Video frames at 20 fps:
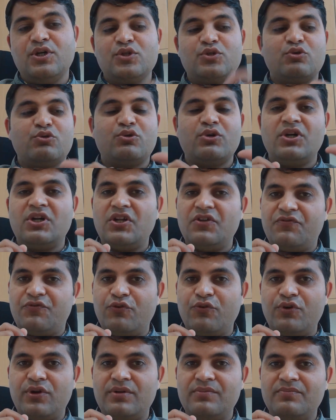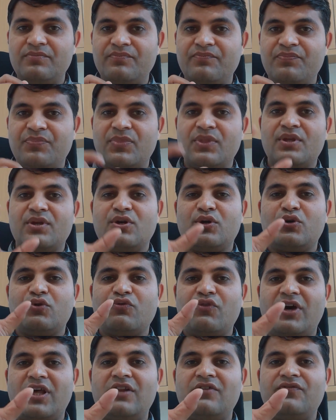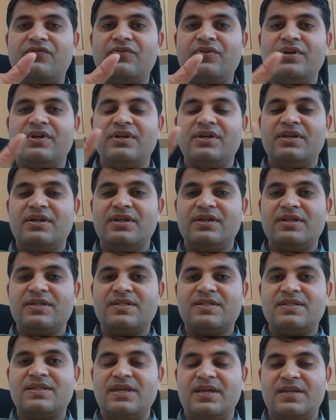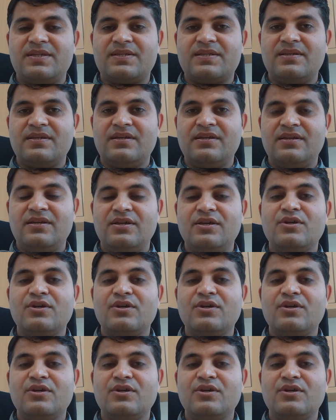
So 24, 12, 6.